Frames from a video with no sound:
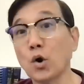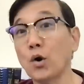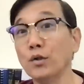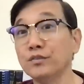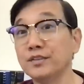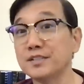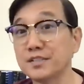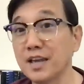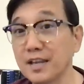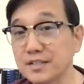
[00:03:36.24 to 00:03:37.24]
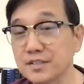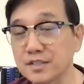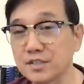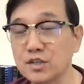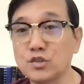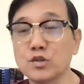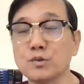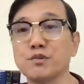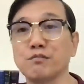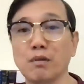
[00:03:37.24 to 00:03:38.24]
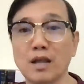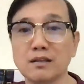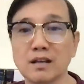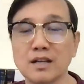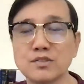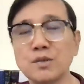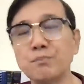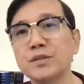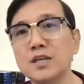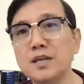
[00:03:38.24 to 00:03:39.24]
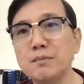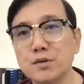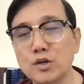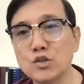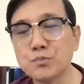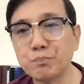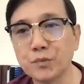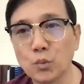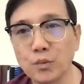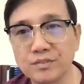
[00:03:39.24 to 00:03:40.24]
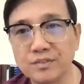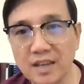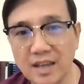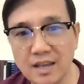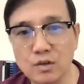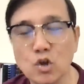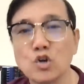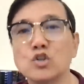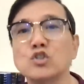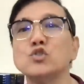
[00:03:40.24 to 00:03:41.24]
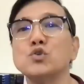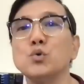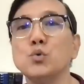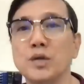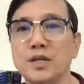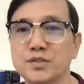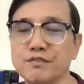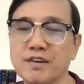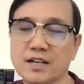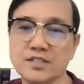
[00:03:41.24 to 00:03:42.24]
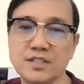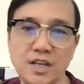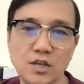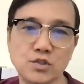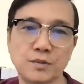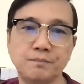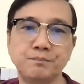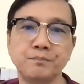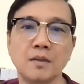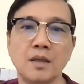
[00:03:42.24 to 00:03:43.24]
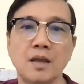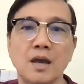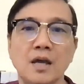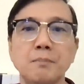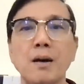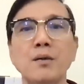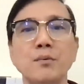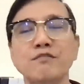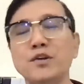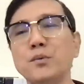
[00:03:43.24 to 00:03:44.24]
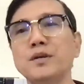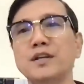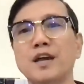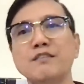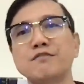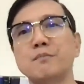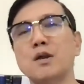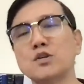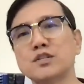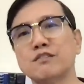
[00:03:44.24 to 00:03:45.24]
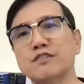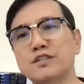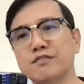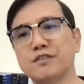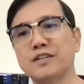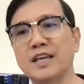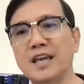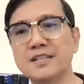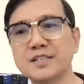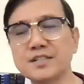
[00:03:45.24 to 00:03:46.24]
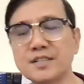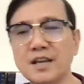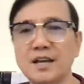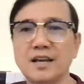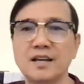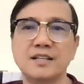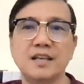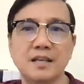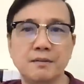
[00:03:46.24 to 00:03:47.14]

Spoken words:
all these cases in terms of blood clots emerged within 2 weeks of vaccination. And upon reviewing the information of the different cases, the